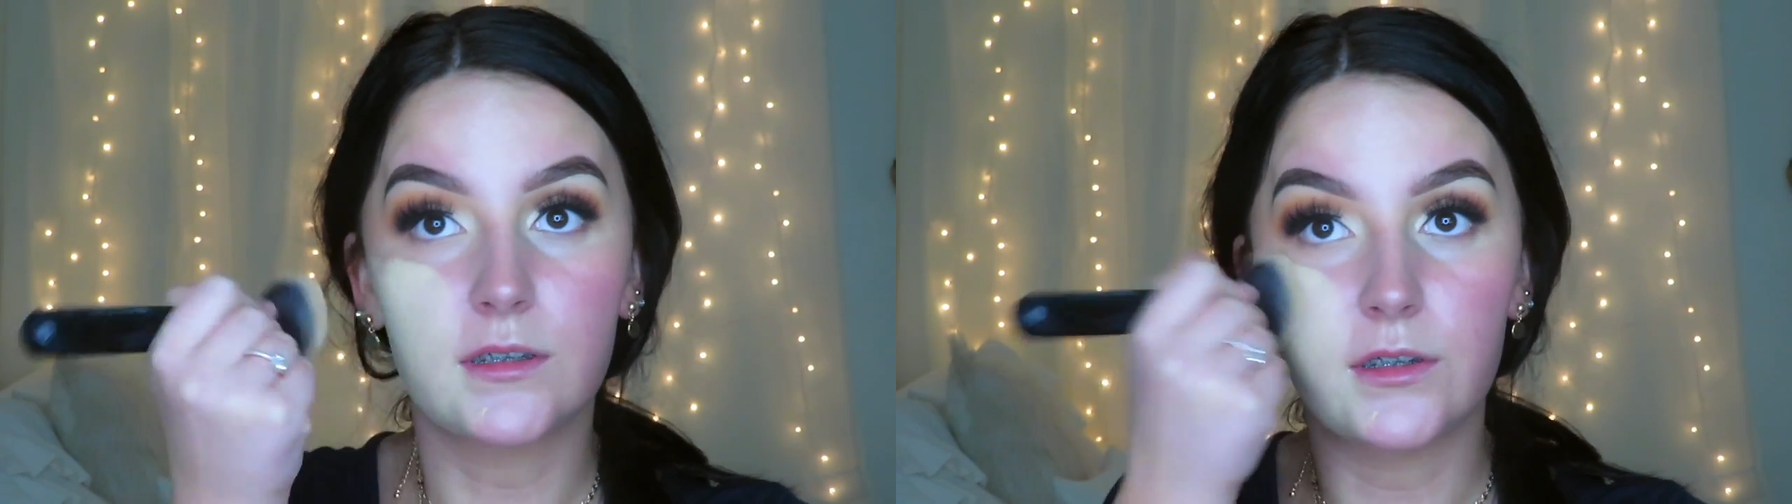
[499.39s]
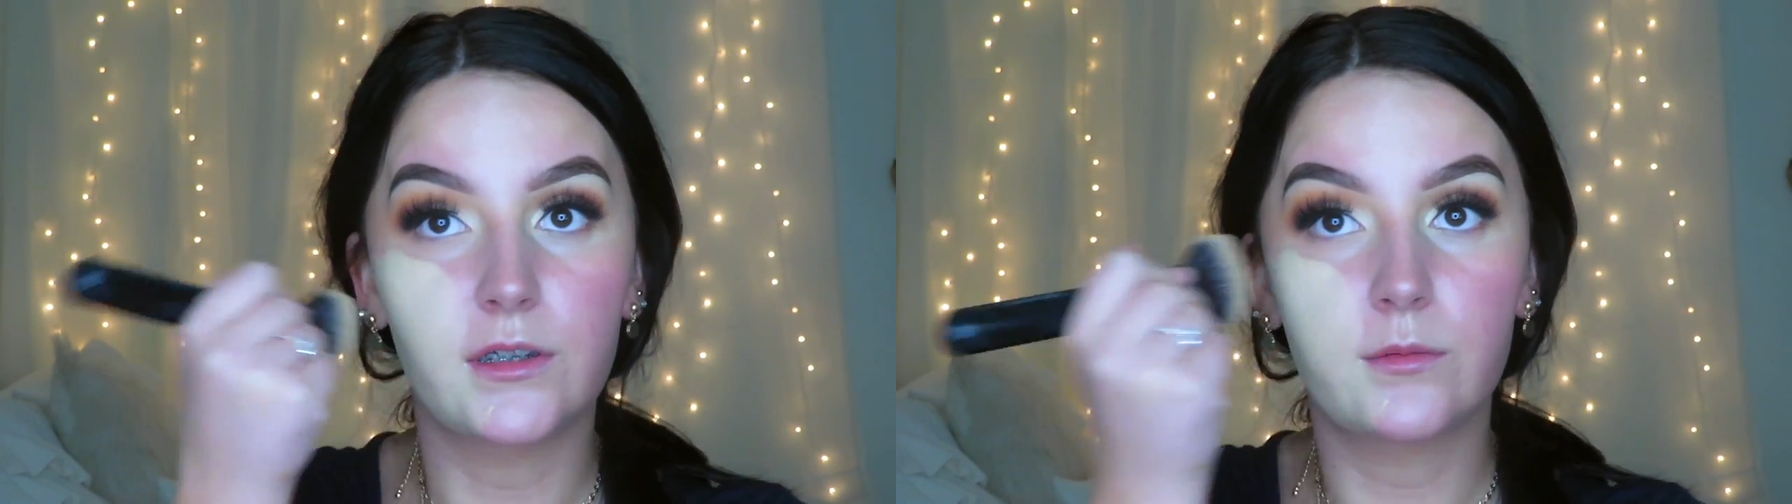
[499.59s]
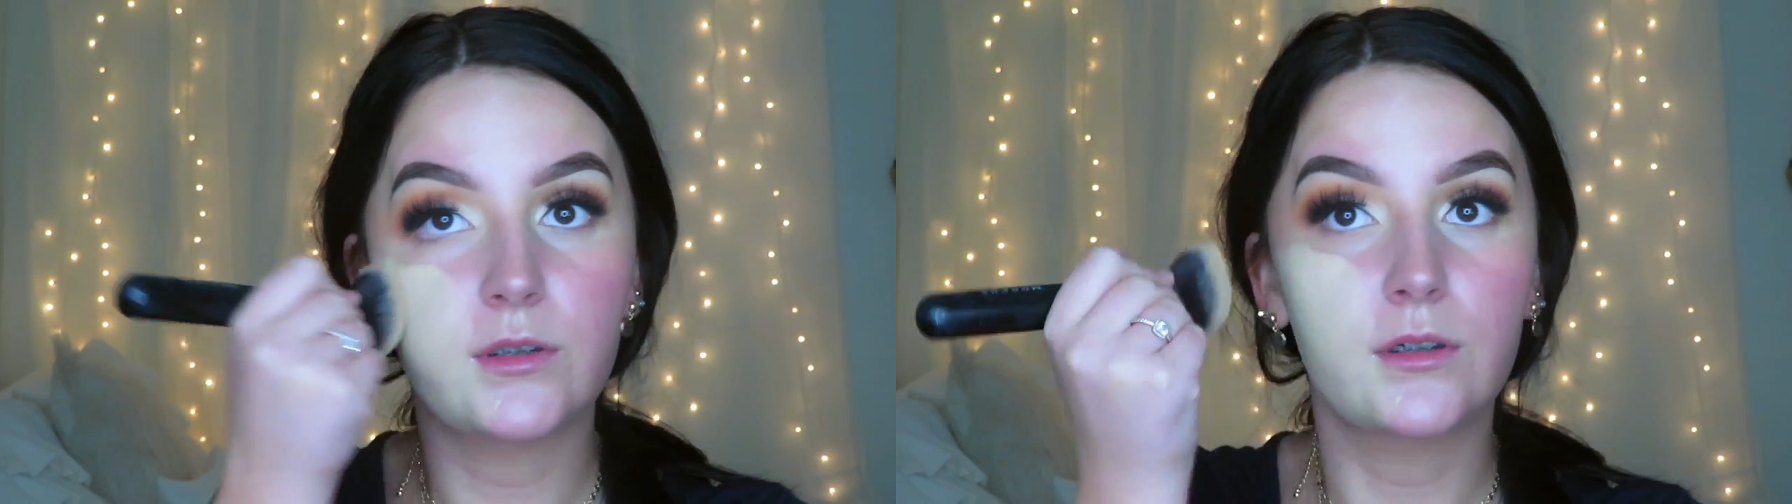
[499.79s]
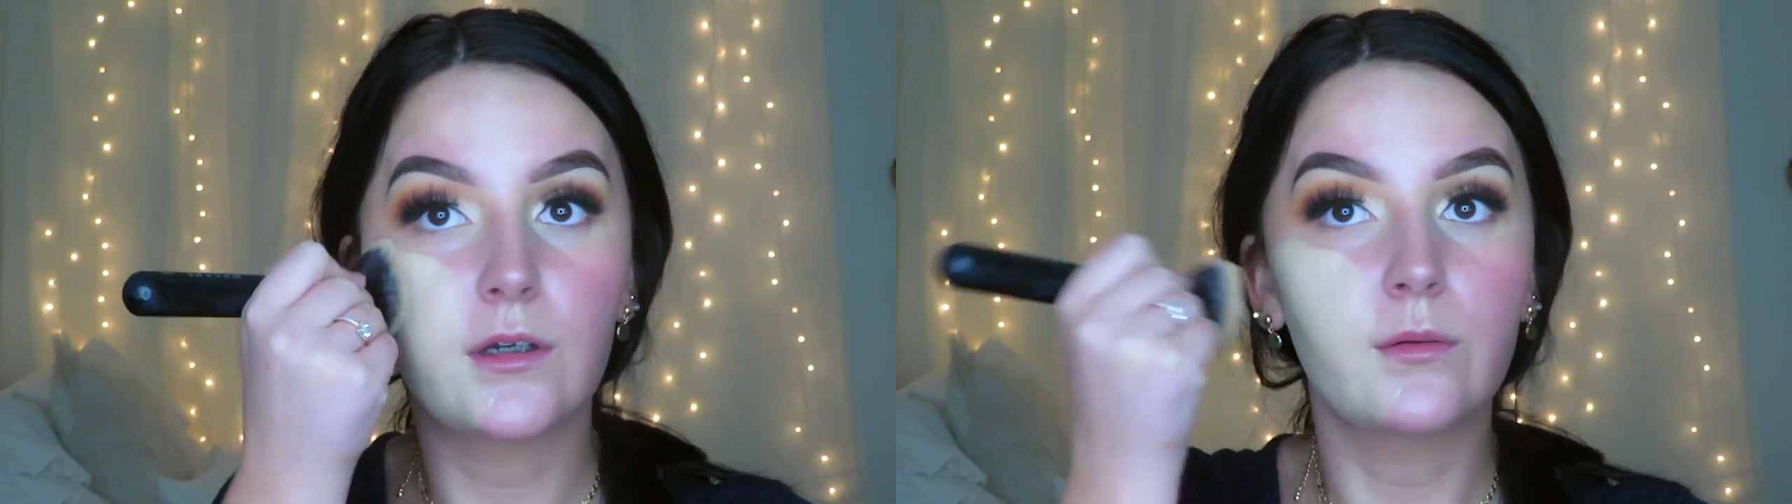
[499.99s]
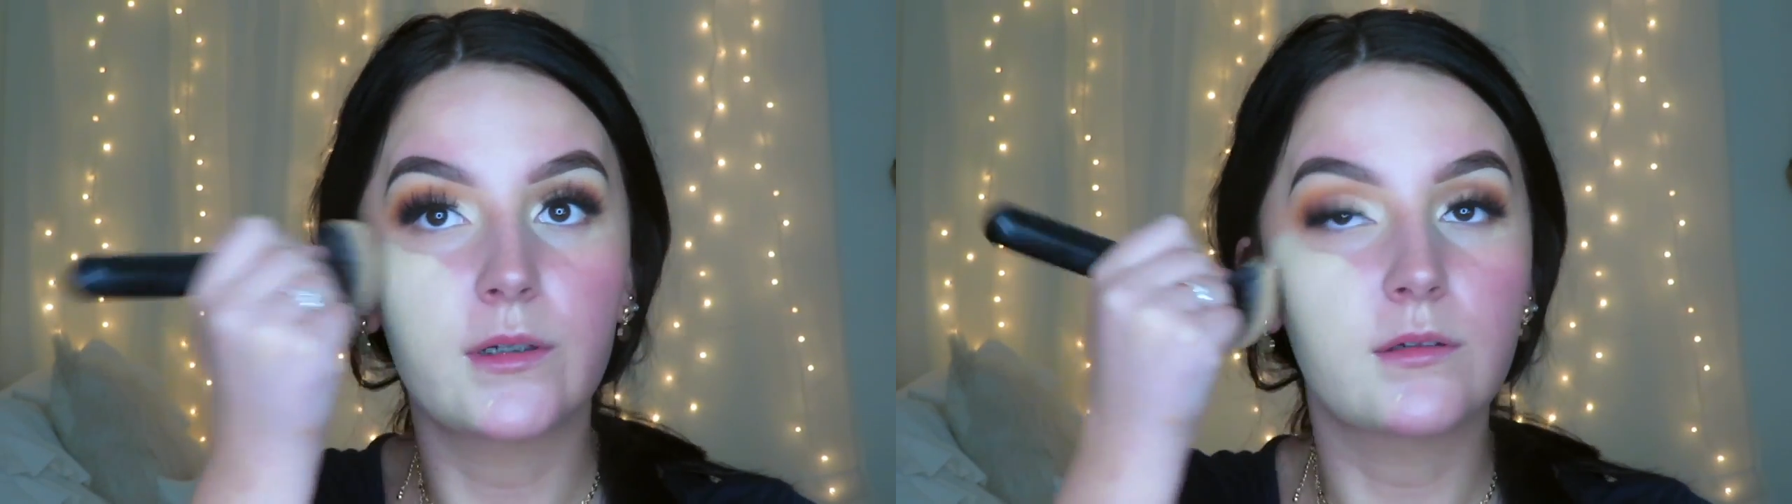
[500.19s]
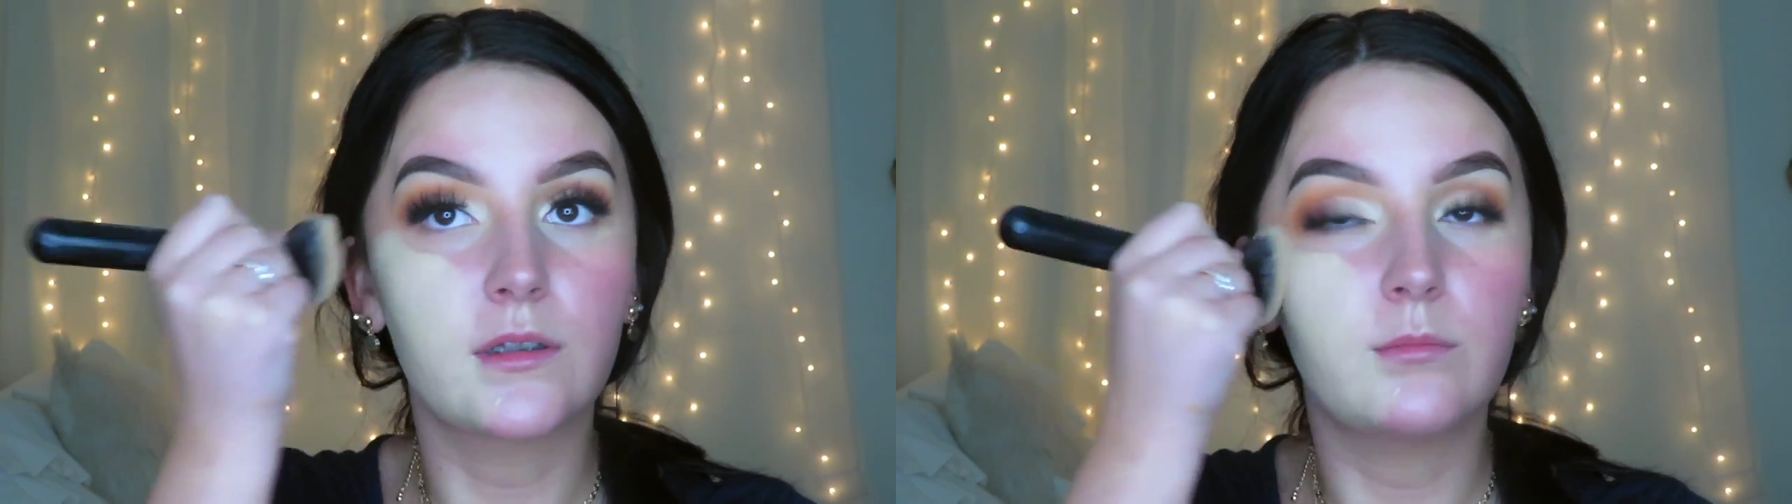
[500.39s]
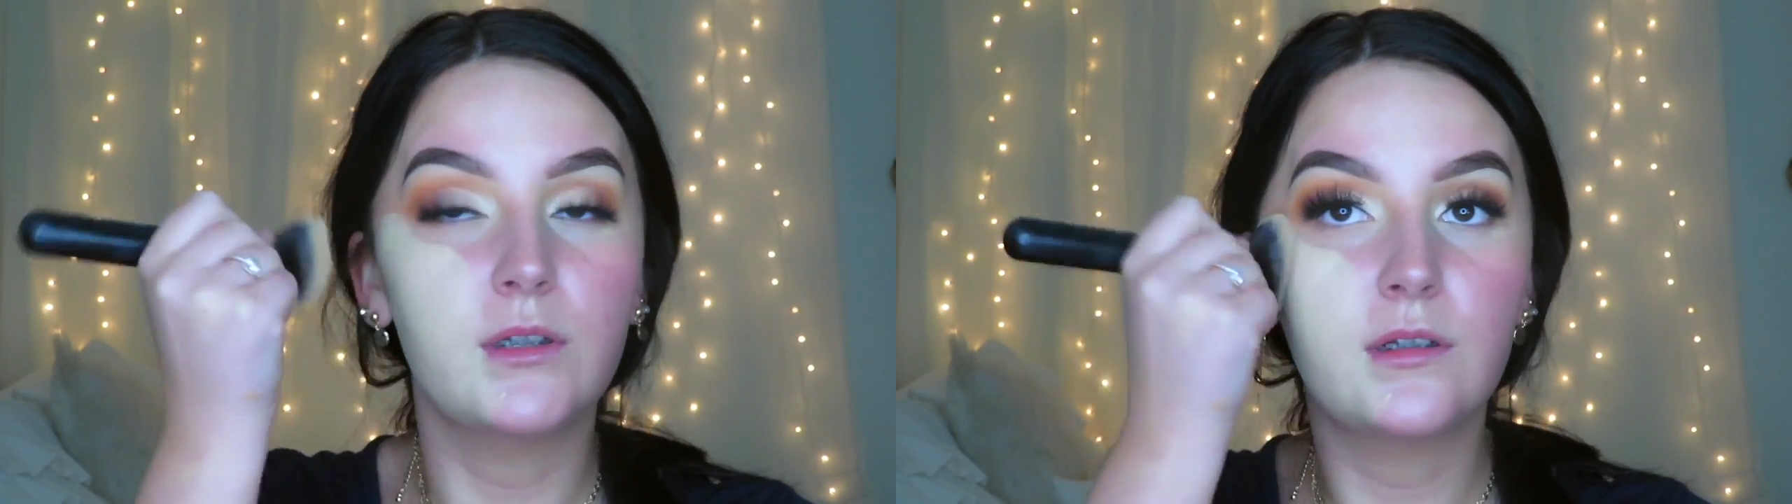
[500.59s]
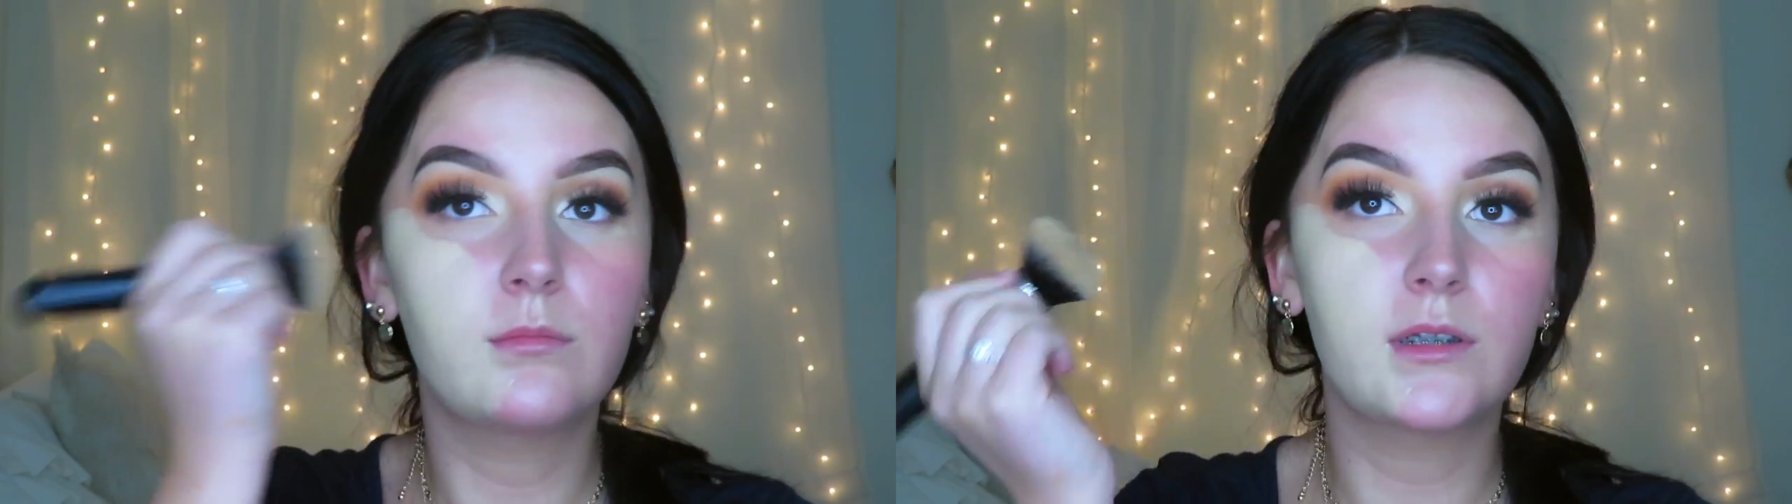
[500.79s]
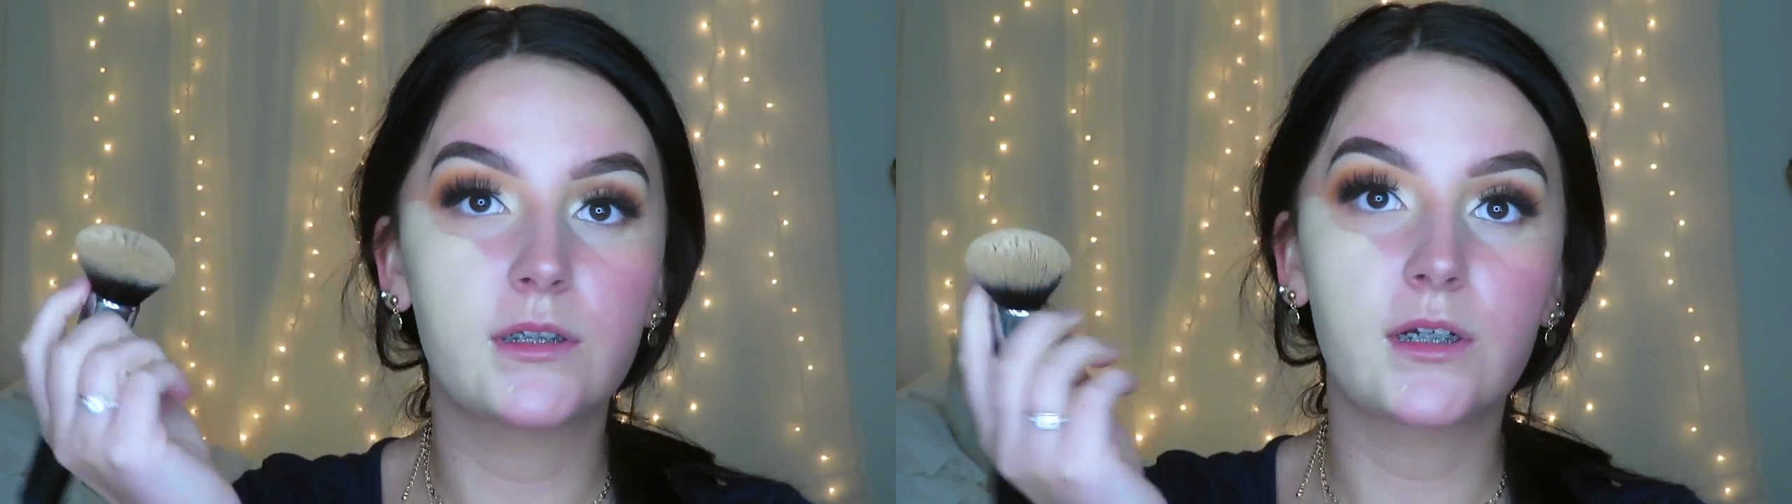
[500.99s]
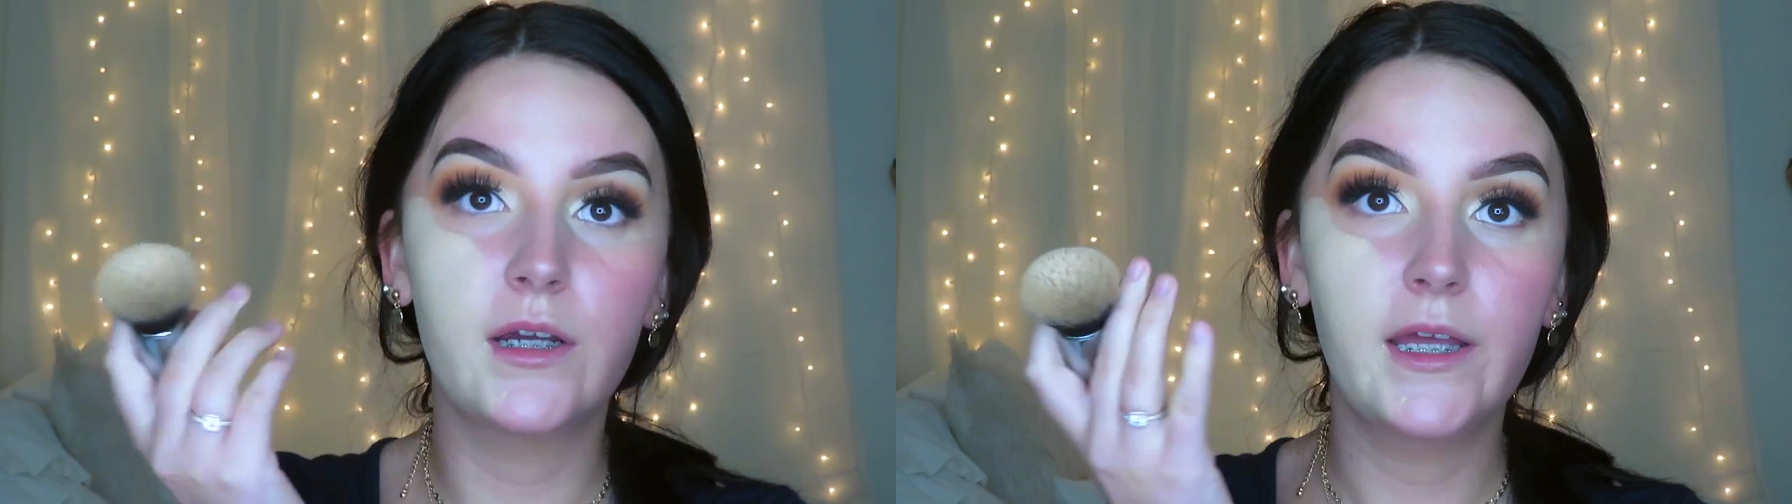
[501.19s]
So you know, when you go in with the beauty
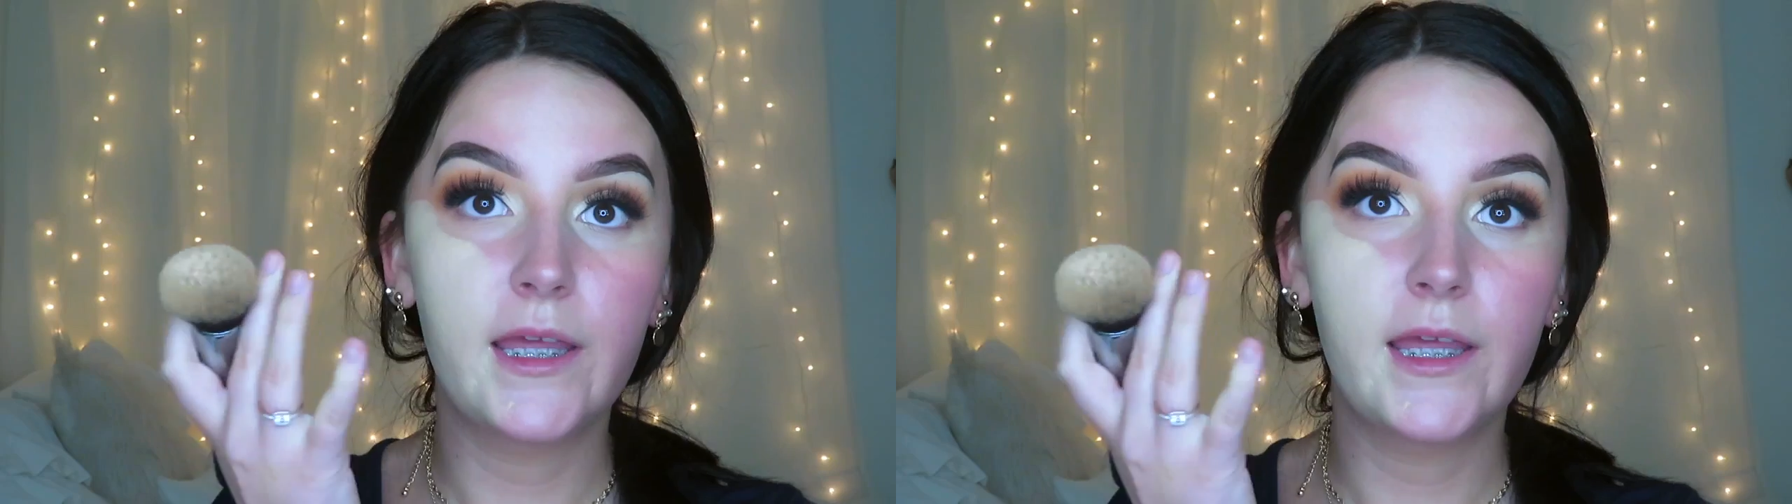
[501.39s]
blender,